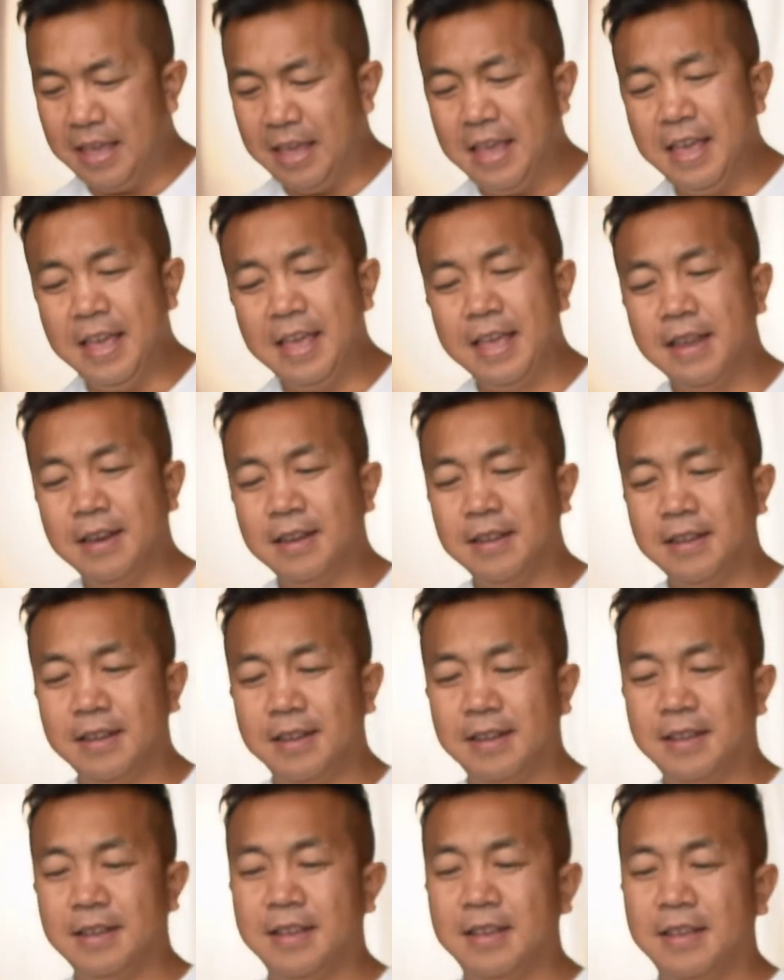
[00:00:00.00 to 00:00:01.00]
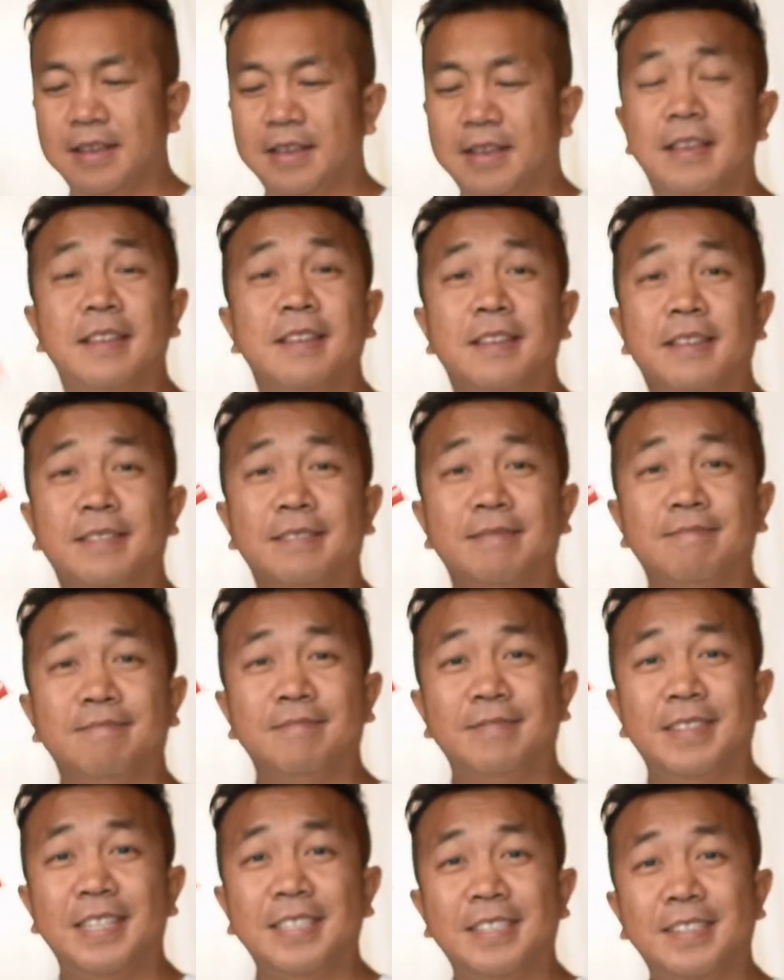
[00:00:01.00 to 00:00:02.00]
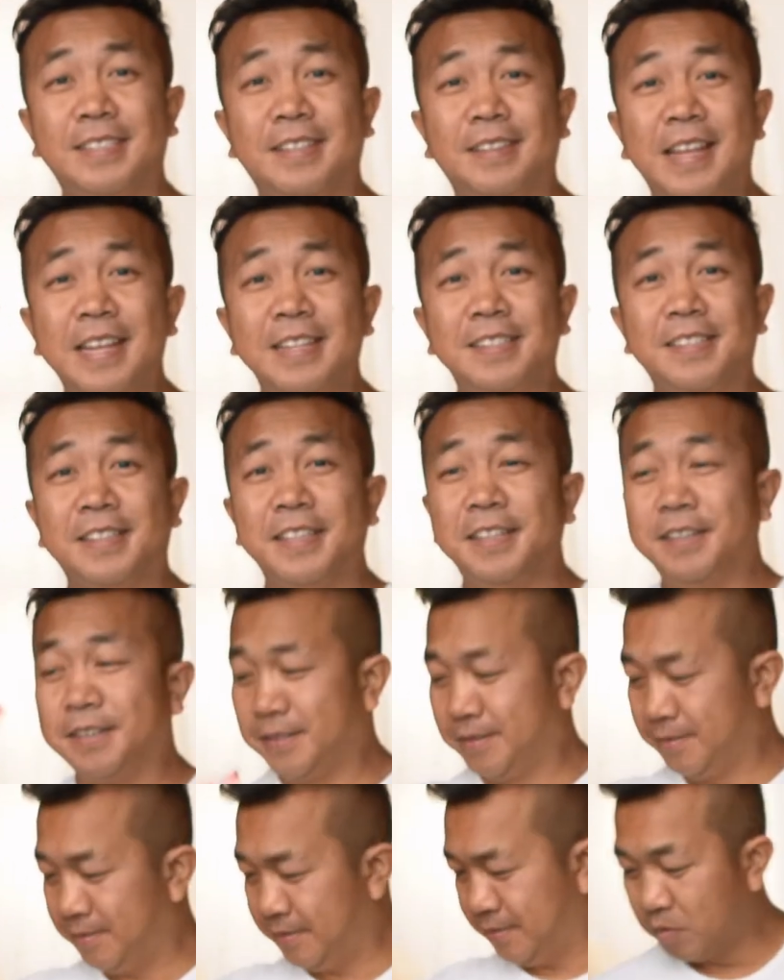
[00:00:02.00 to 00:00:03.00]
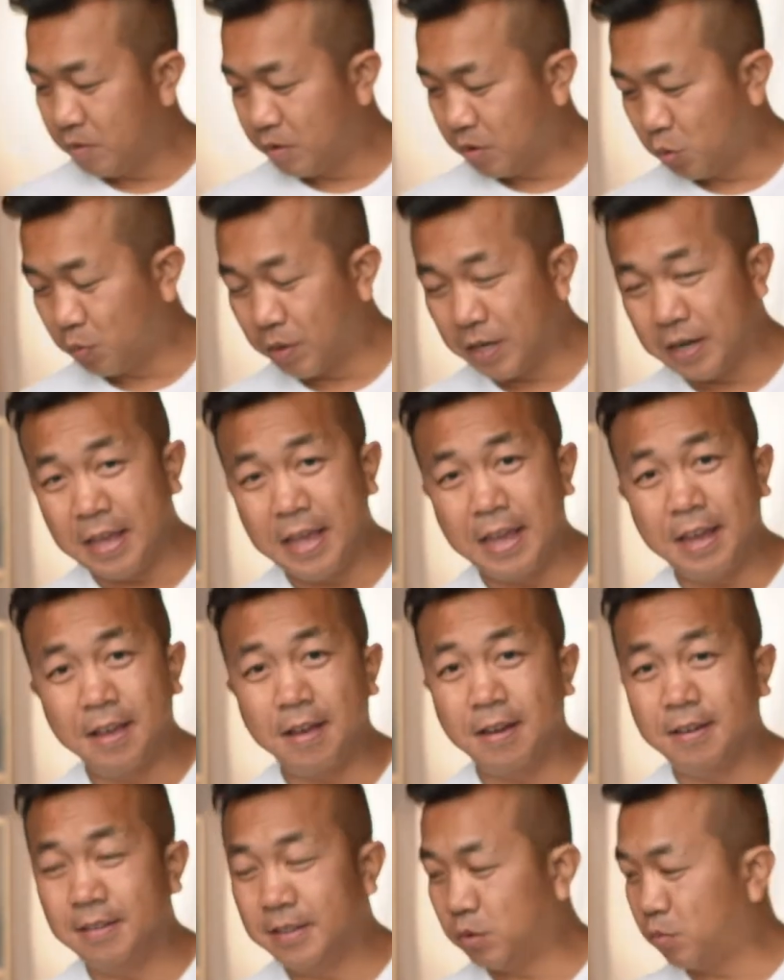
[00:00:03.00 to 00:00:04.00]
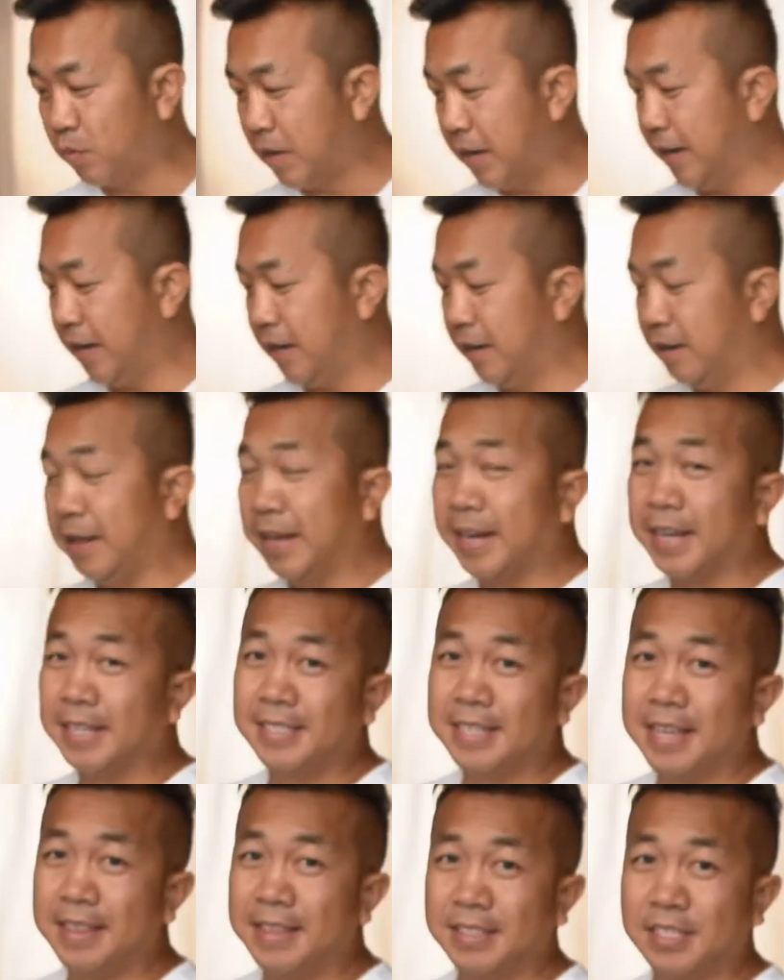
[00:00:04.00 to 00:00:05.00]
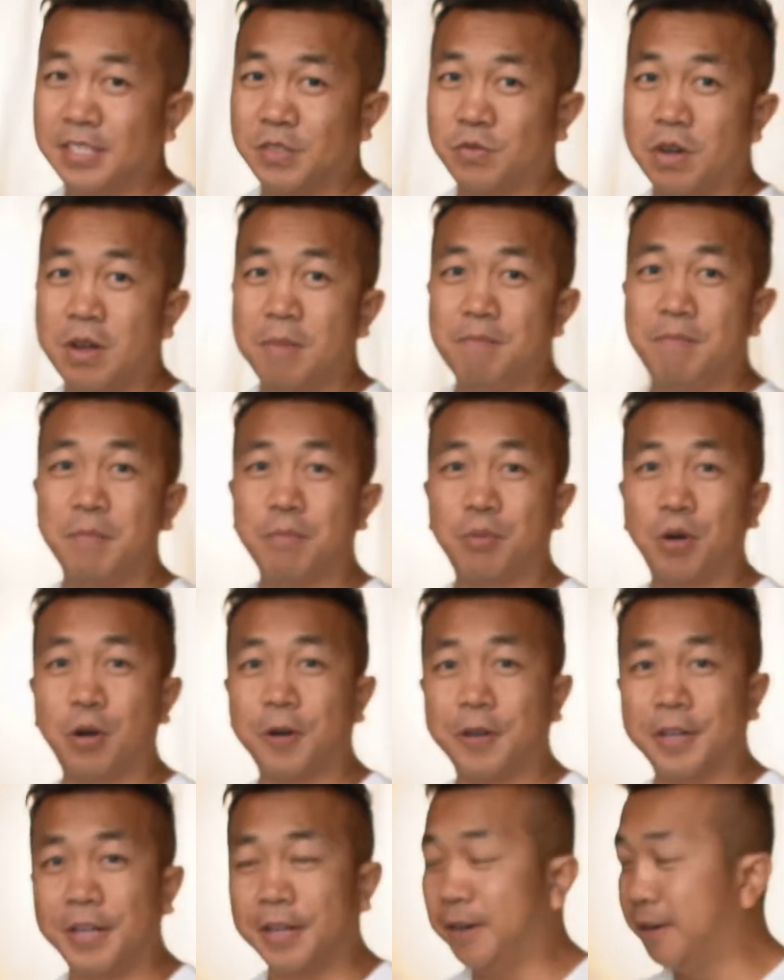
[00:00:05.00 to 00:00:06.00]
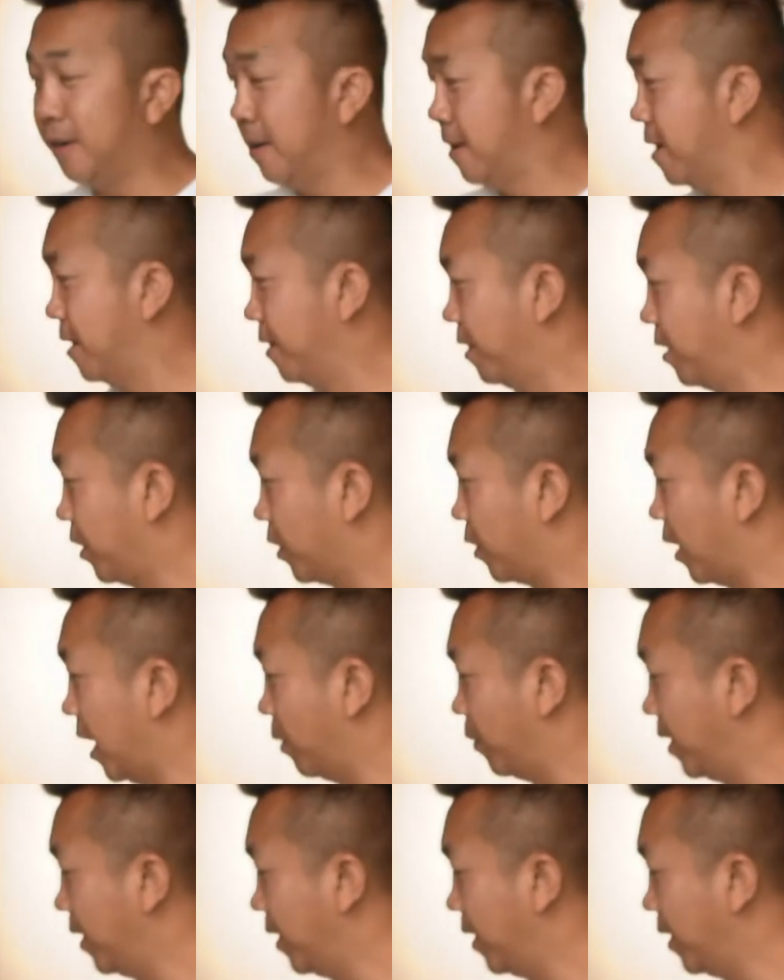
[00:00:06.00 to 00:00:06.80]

and this is a lens cleaner. So we're gonna hang on to this right here. Like I said, this is from PerGear. They're a great